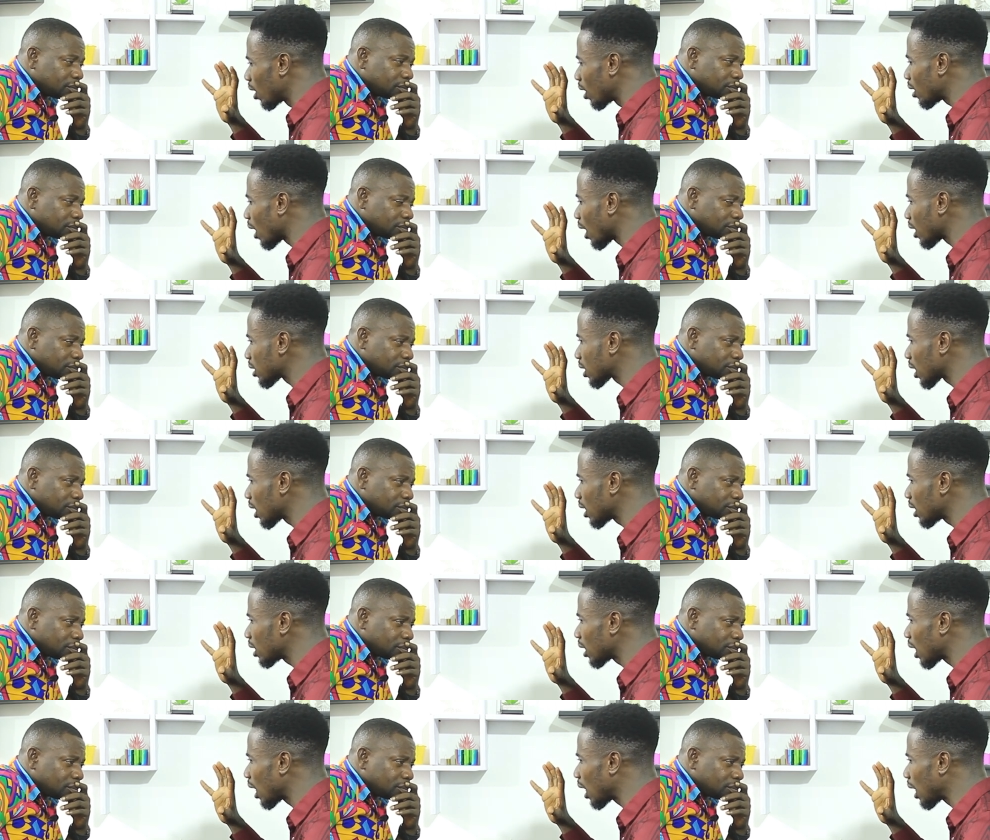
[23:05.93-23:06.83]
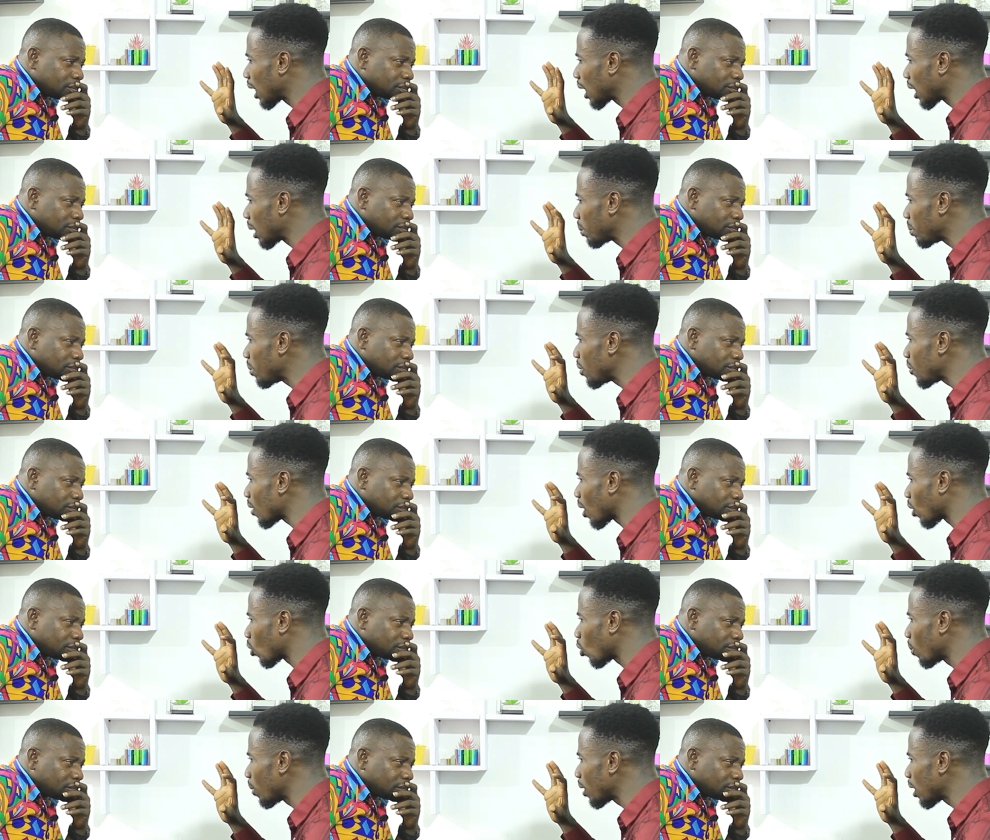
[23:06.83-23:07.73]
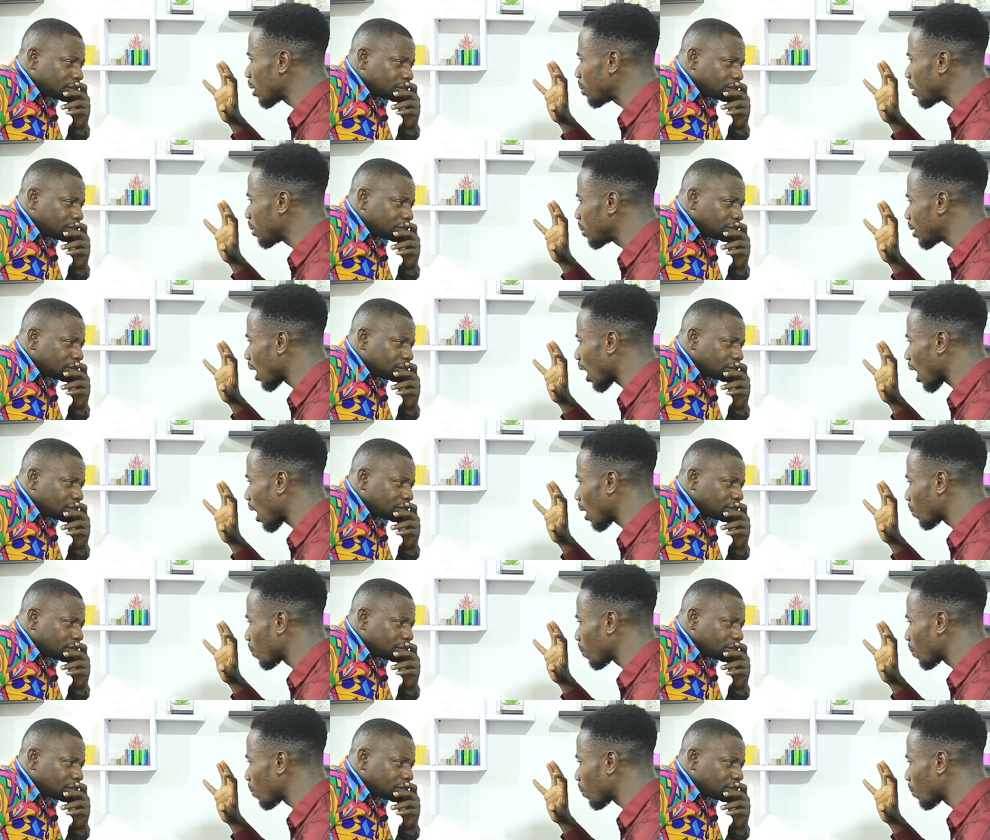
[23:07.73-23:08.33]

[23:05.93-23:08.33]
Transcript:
Speaker 1: Nancy, million of baby